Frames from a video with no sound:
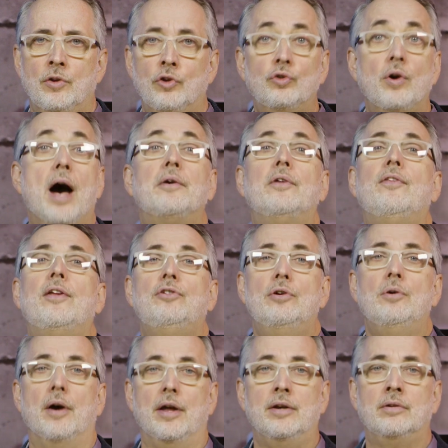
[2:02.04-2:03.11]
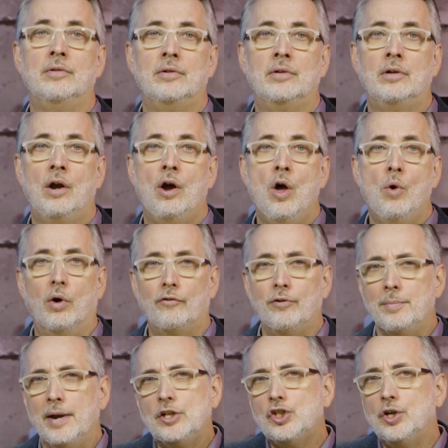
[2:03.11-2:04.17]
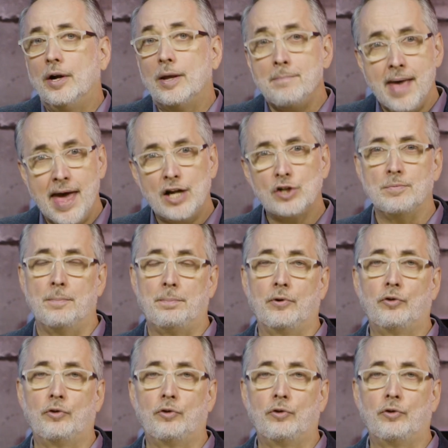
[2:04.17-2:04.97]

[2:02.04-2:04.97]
So how did they do it? Well, from an engineering management